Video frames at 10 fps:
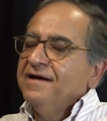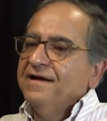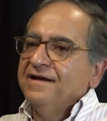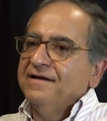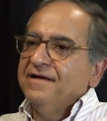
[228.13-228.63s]

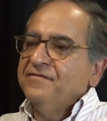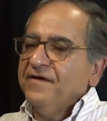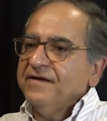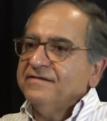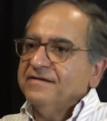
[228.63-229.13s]
Uh, in
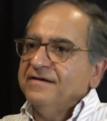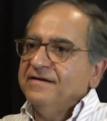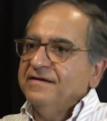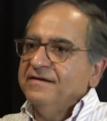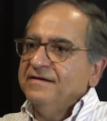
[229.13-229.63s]
fact,
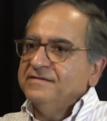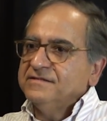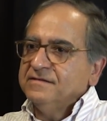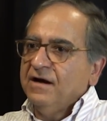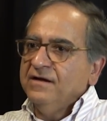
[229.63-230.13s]

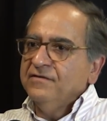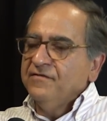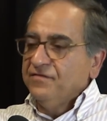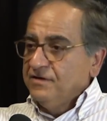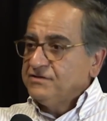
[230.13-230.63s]
it's kind of a
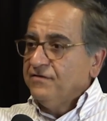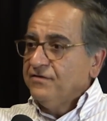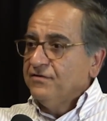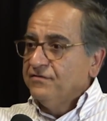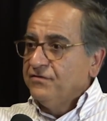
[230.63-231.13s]

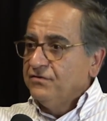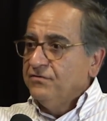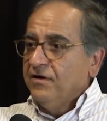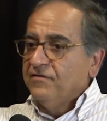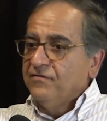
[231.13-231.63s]
philosophical
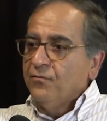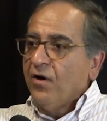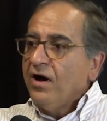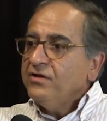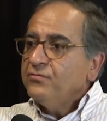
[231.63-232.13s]
view of
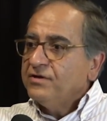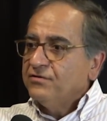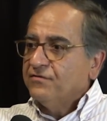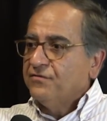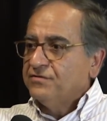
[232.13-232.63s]
why do we
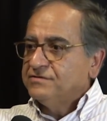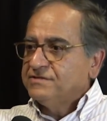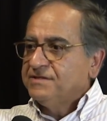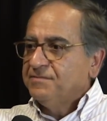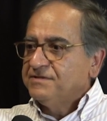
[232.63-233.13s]
look for
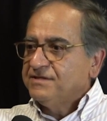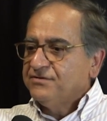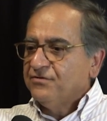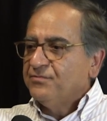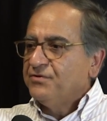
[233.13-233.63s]

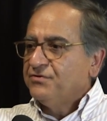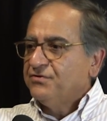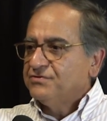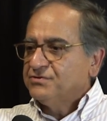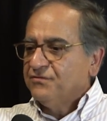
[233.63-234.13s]
simplicity or beauty
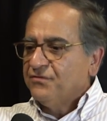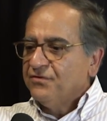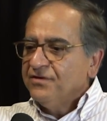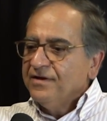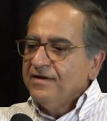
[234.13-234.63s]
or so
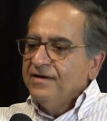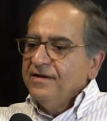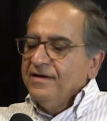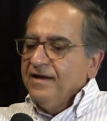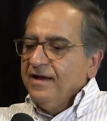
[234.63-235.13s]
forth.
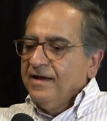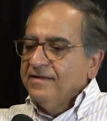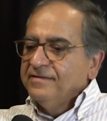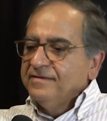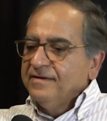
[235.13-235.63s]

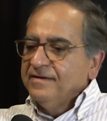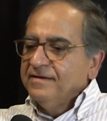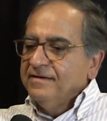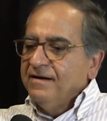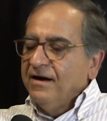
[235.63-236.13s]
And
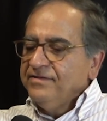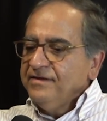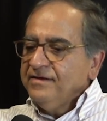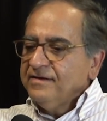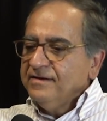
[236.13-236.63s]
uh, I
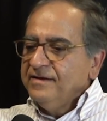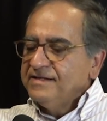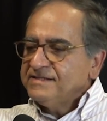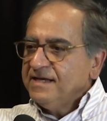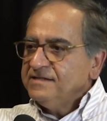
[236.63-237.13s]
think, in a
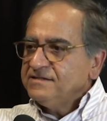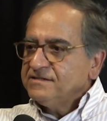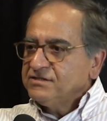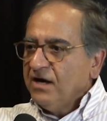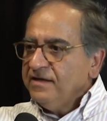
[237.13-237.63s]
sense,
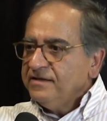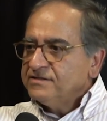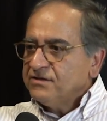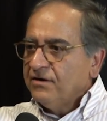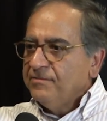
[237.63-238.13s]

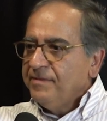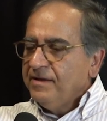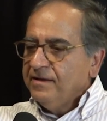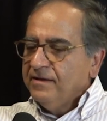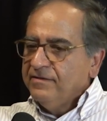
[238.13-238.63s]
scientists are
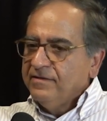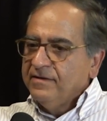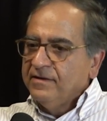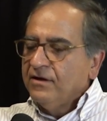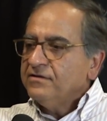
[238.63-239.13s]
many,
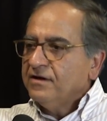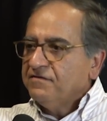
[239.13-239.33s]
a lot like